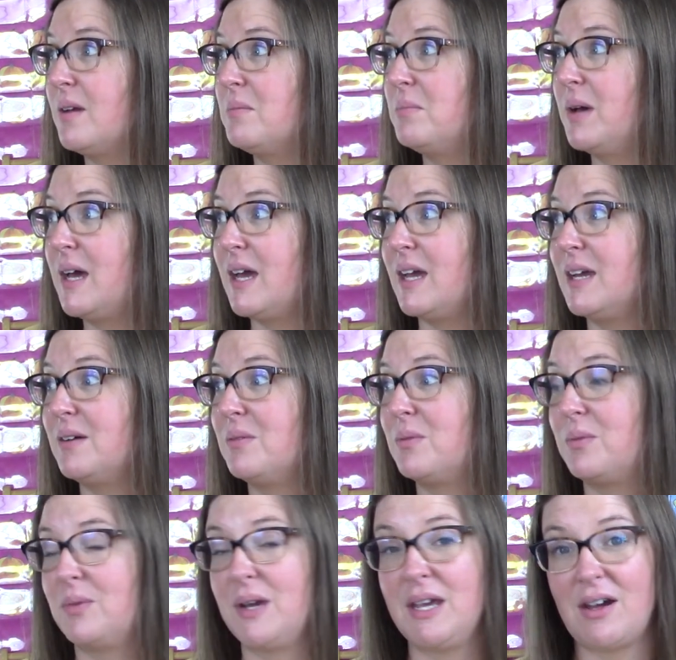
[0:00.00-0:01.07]
But
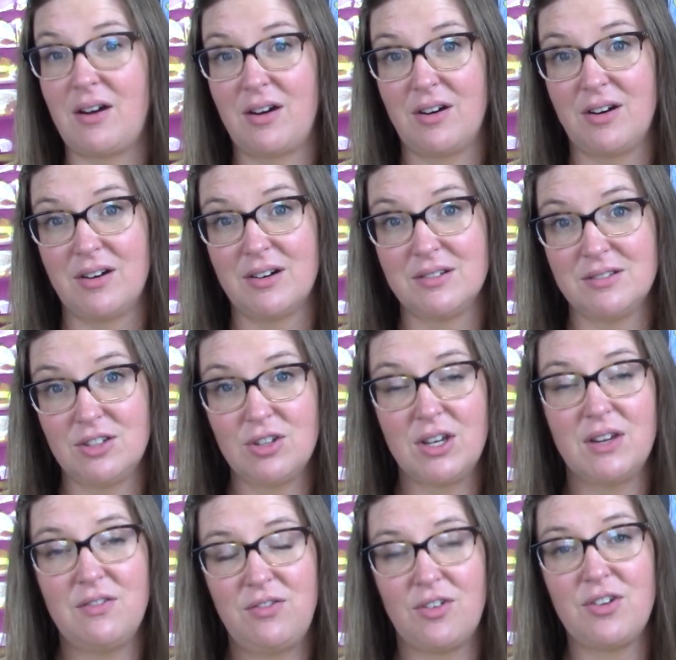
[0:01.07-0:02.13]
we are
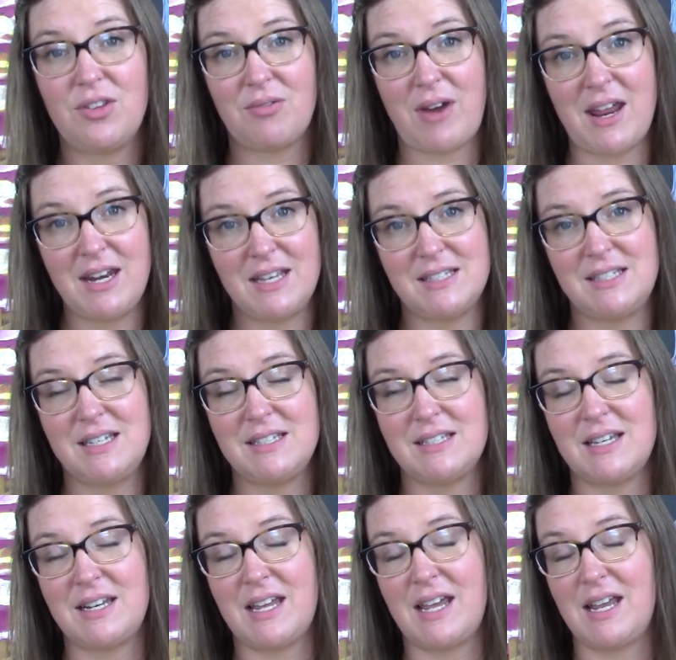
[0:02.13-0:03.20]
looking for the rainy
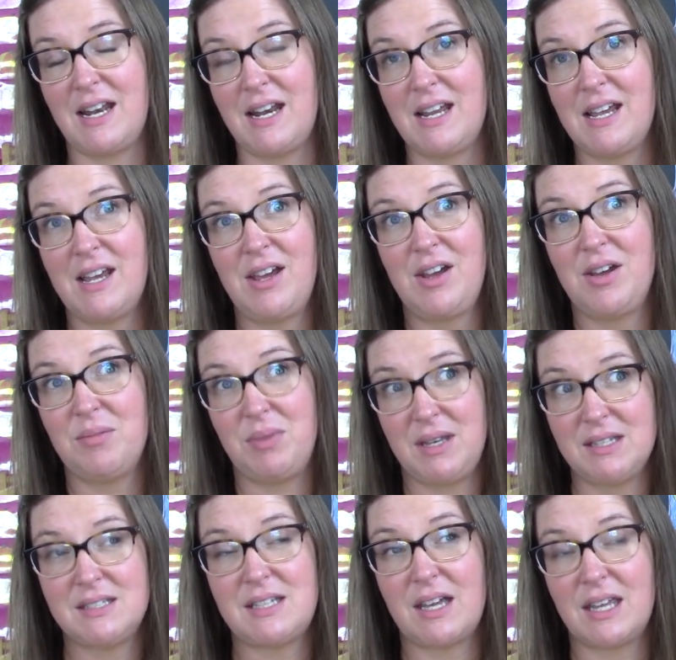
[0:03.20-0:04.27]
season and
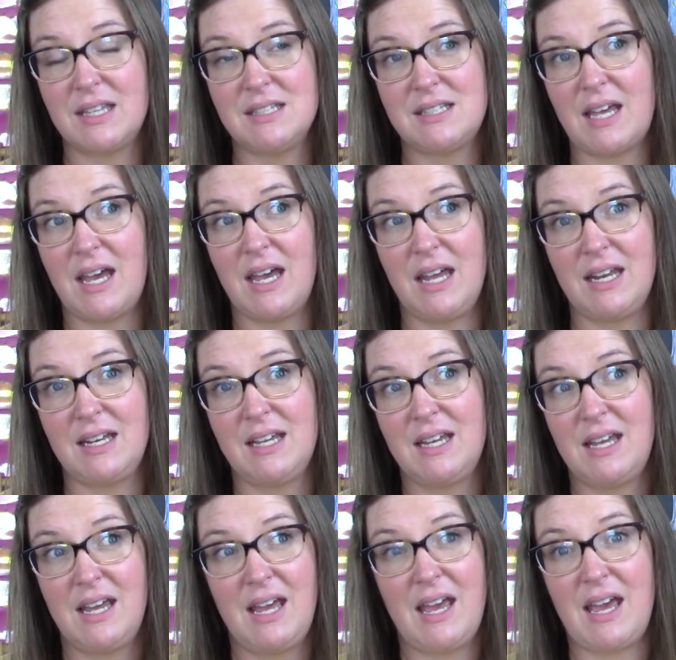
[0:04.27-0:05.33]
being stuck inside,
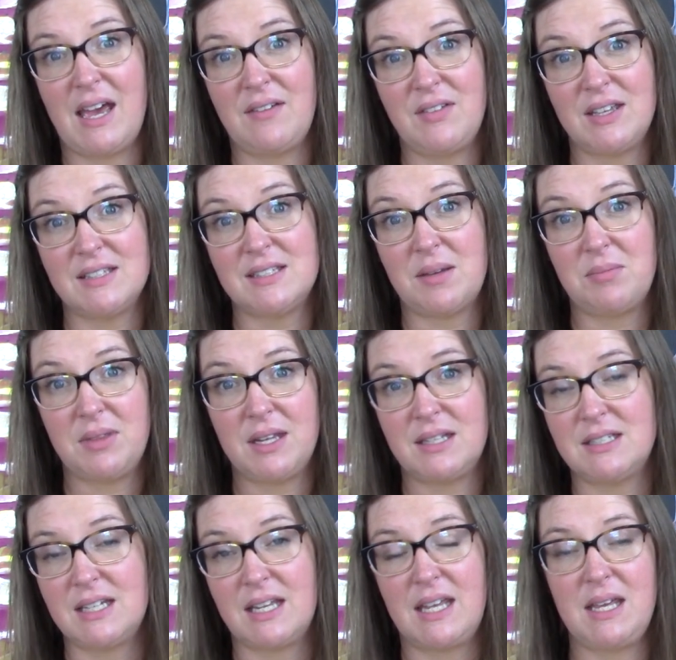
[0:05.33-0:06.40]
having something
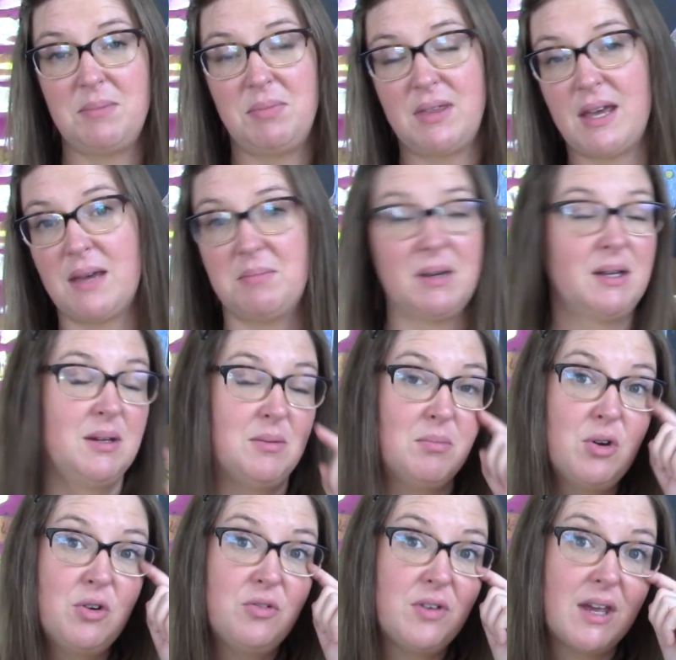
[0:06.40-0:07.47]
to keep them
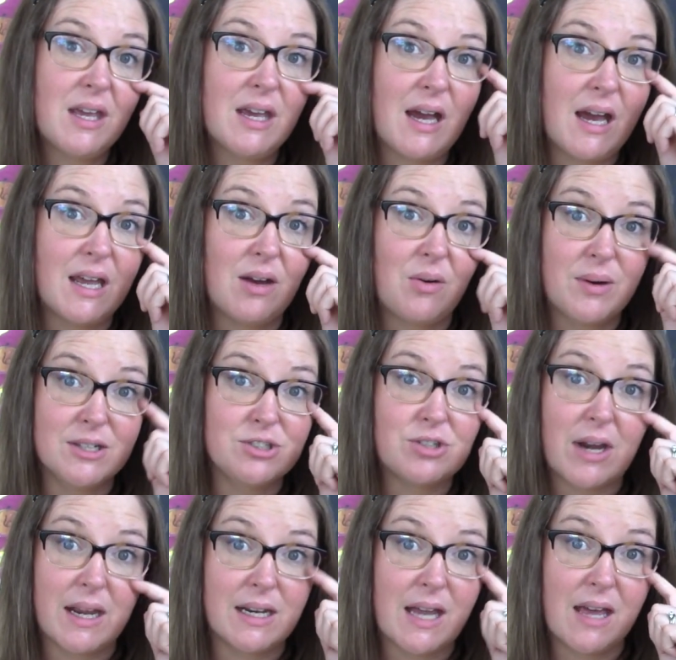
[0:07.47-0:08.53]
moving. I always
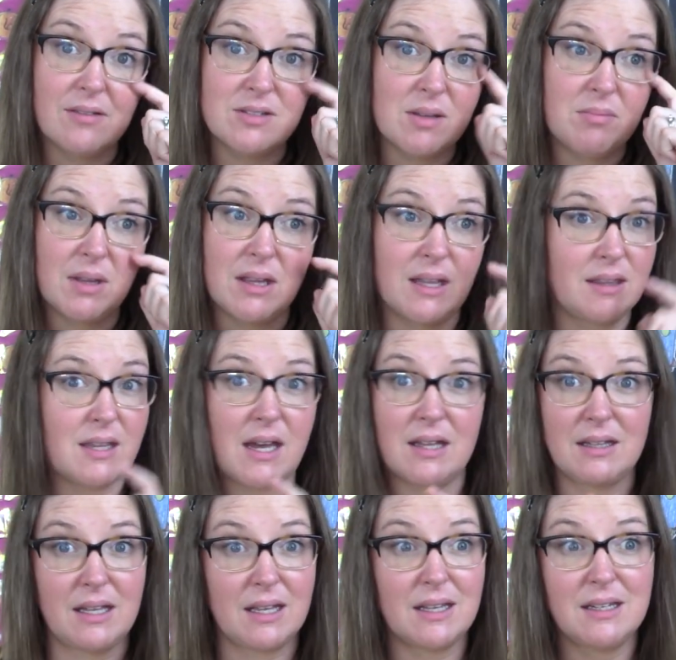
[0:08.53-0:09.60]
try and have something like
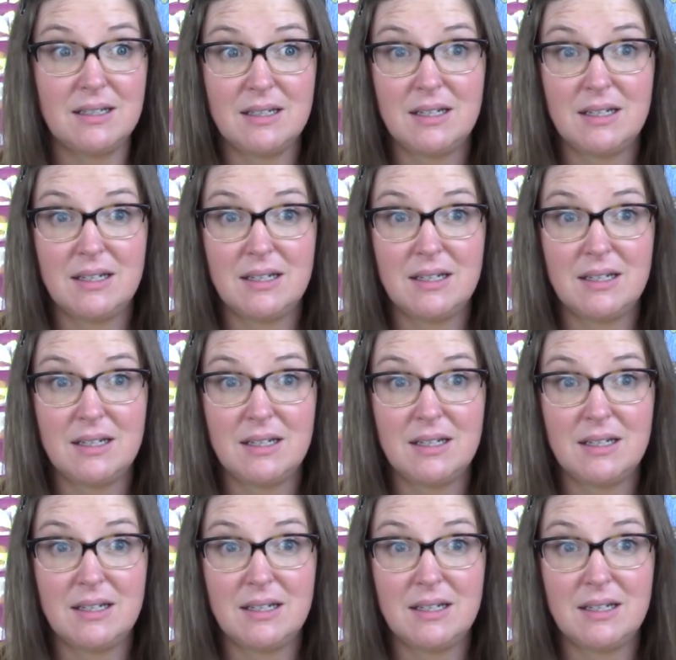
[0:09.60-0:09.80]
that, like